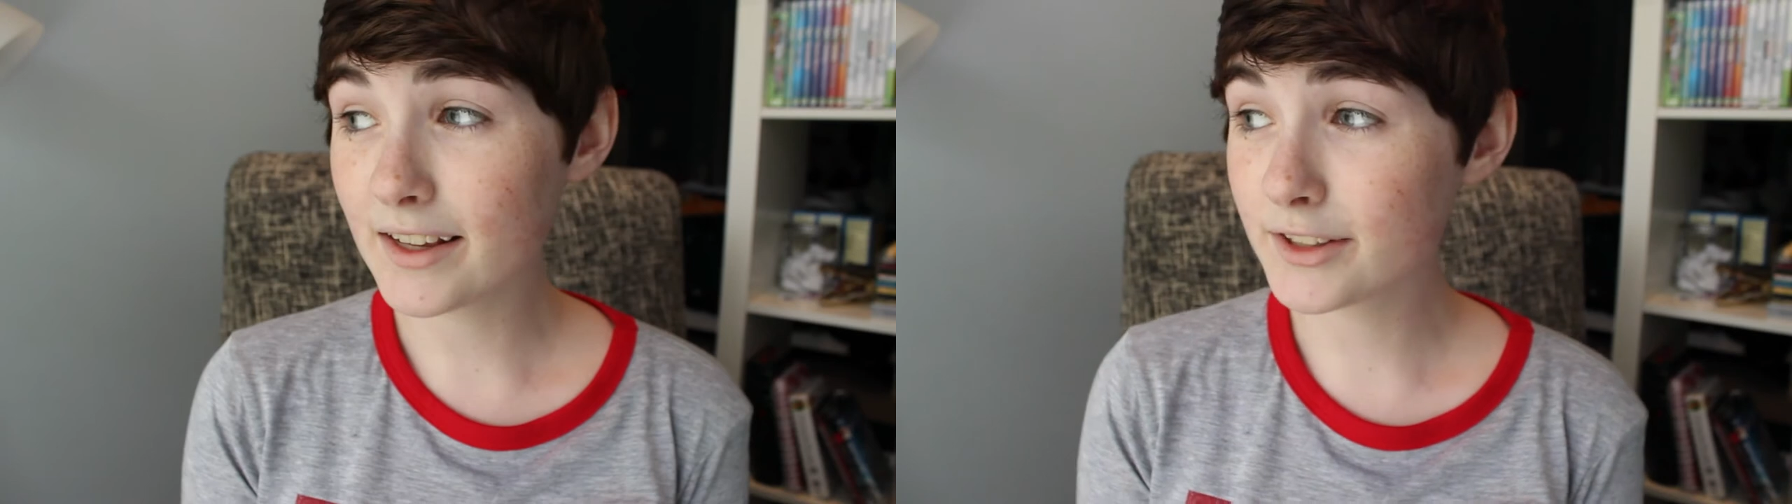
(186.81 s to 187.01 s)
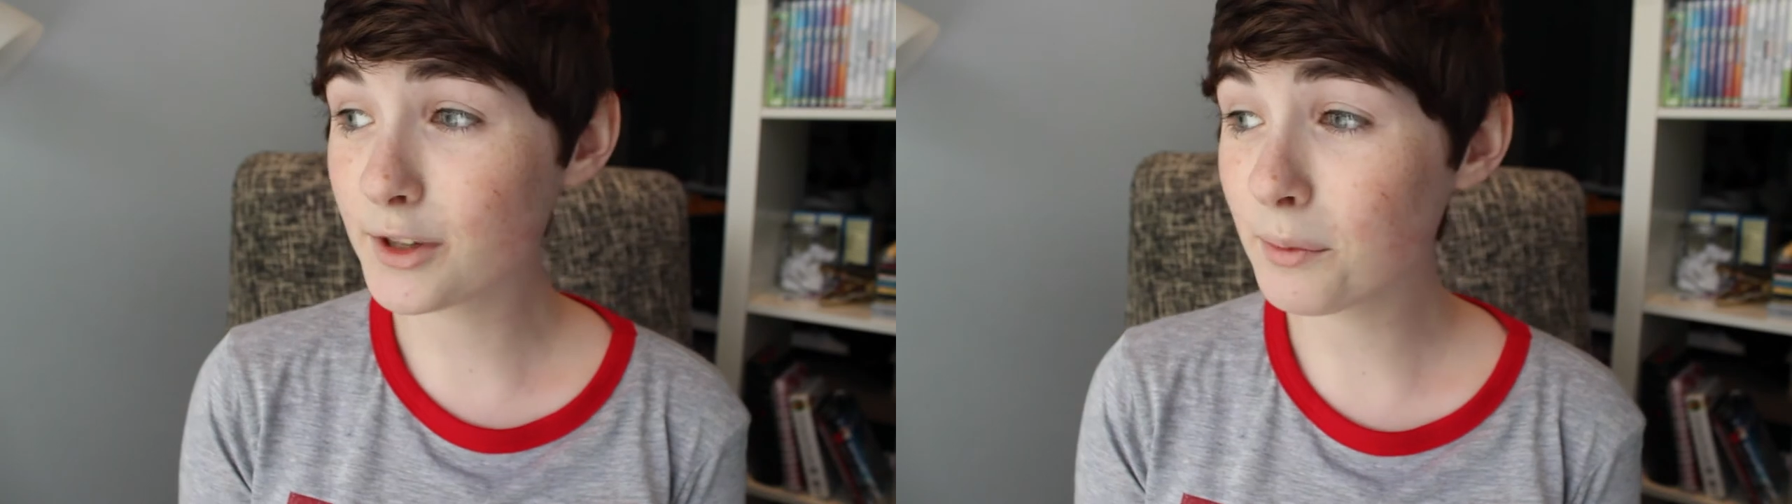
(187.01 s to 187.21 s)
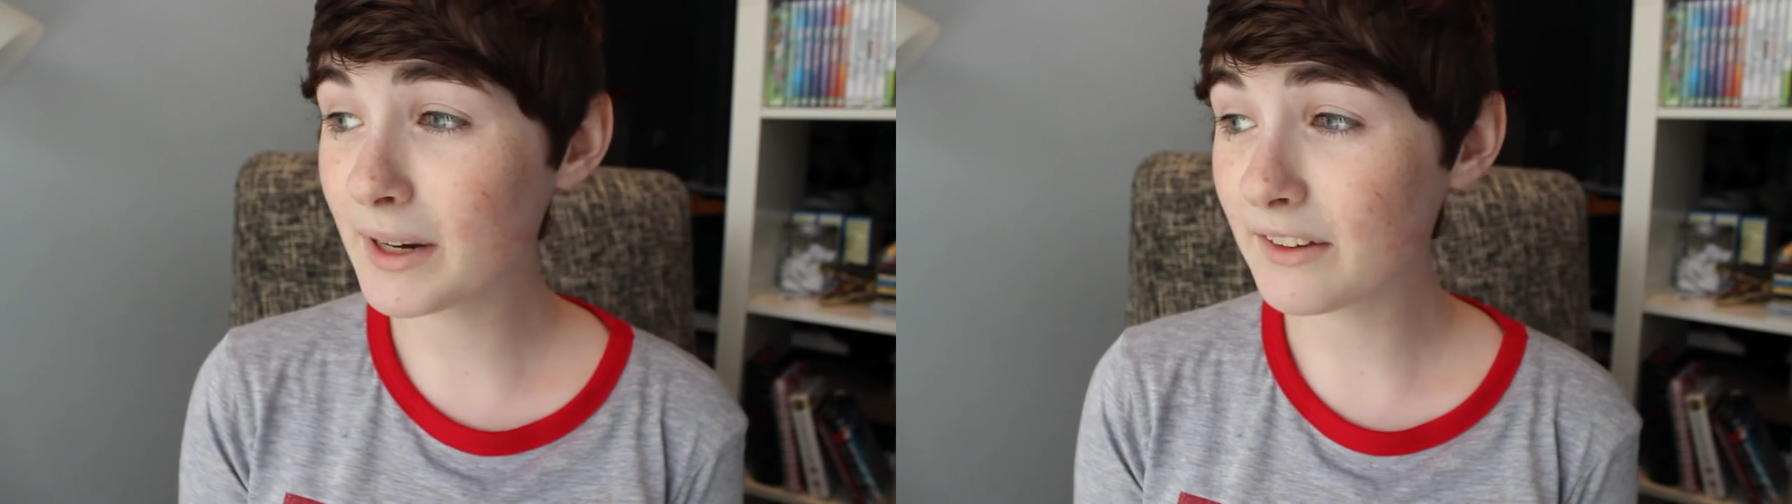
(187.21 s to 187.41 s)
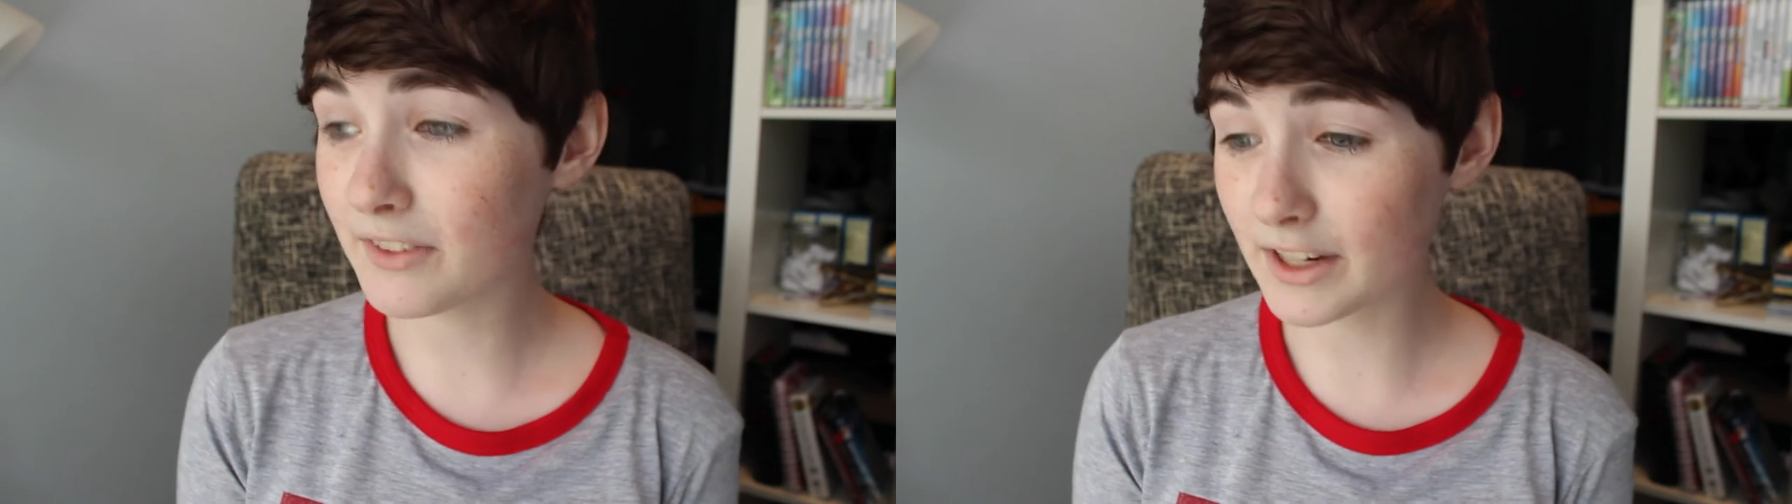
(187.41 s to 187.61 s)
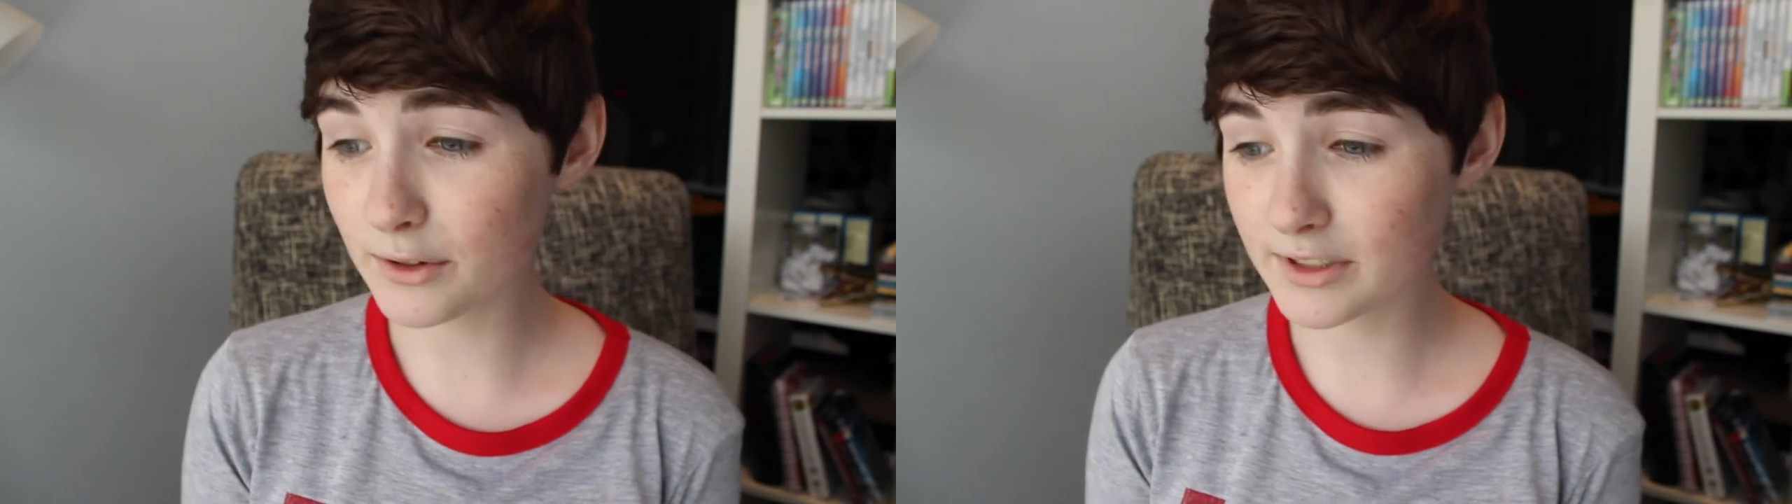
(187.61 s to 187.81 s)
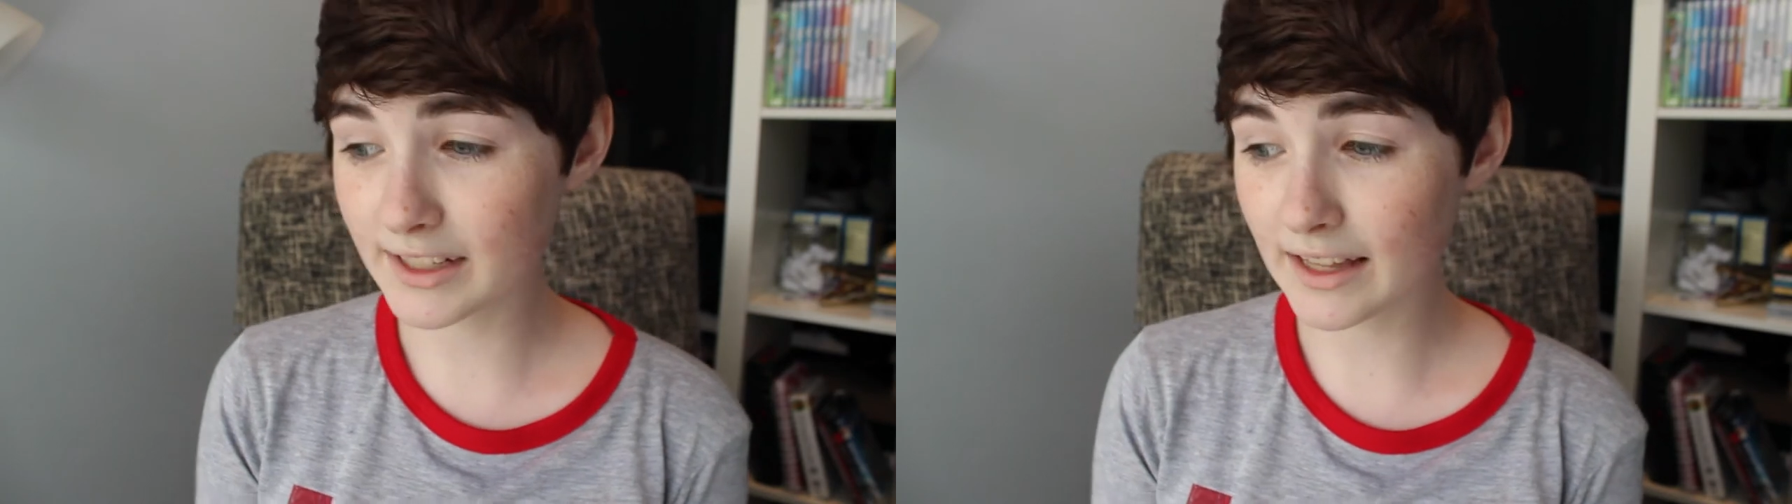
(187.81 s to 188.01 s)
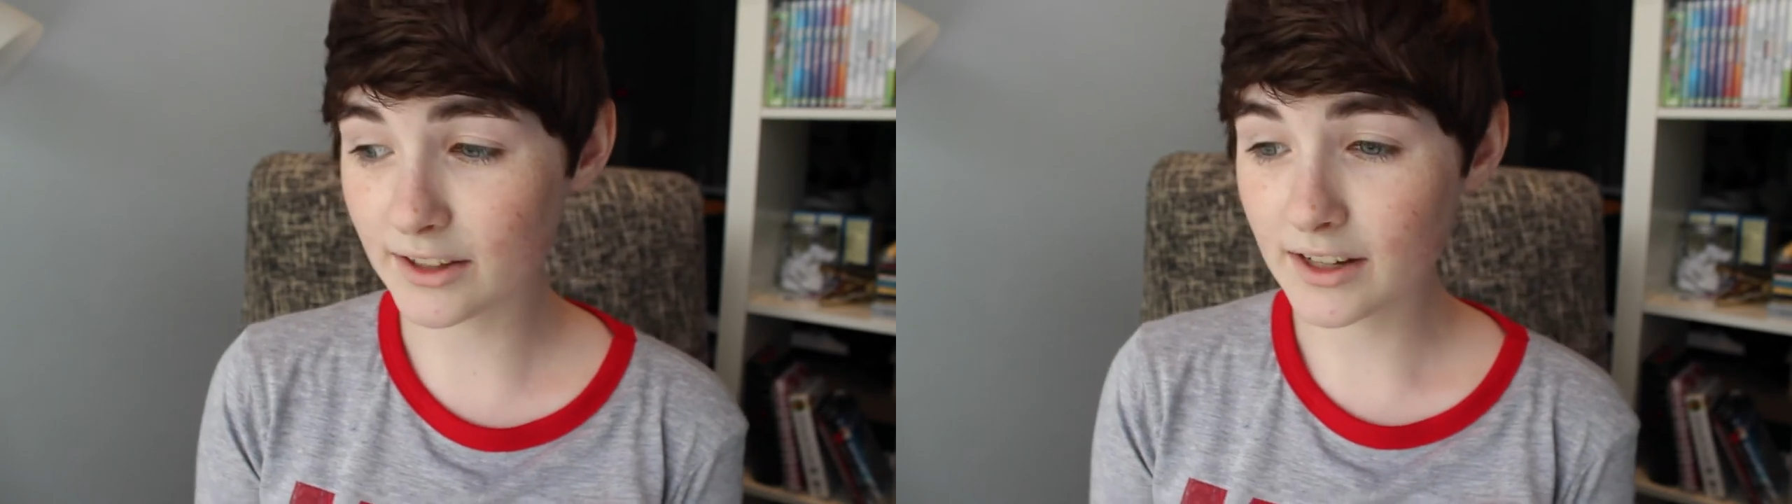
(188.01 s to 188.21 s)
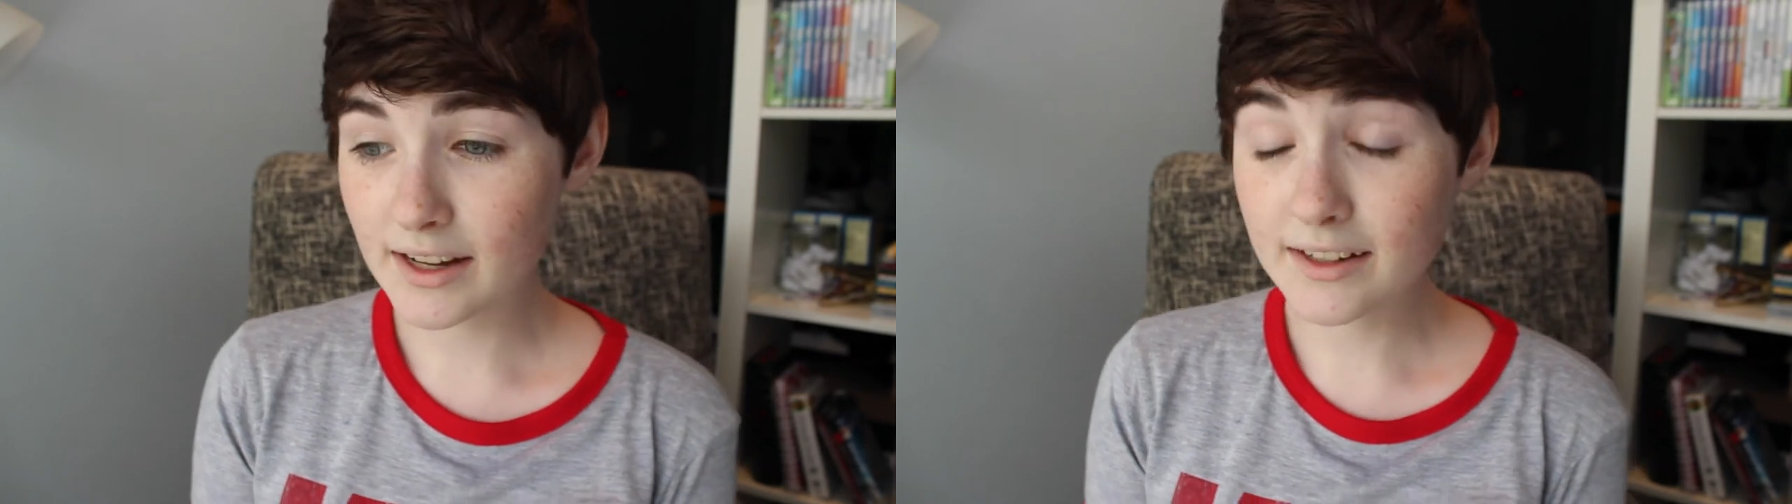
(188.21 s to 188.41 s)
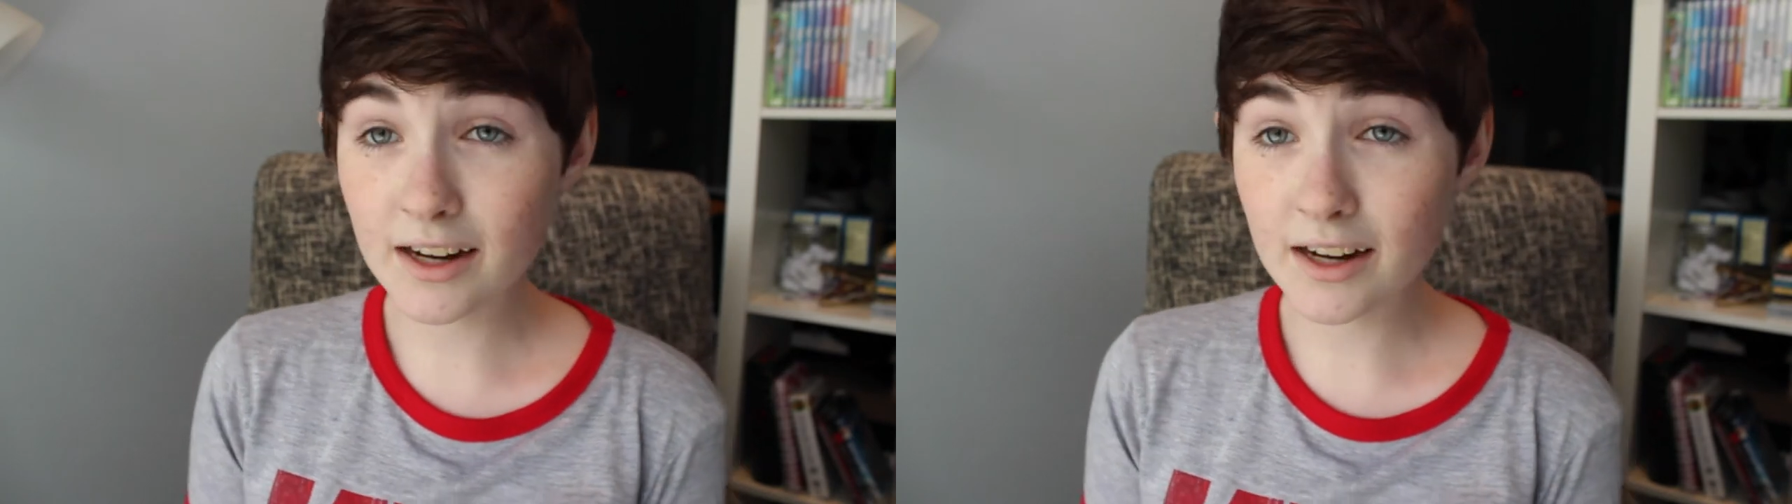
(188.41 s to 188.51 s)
so many videos together.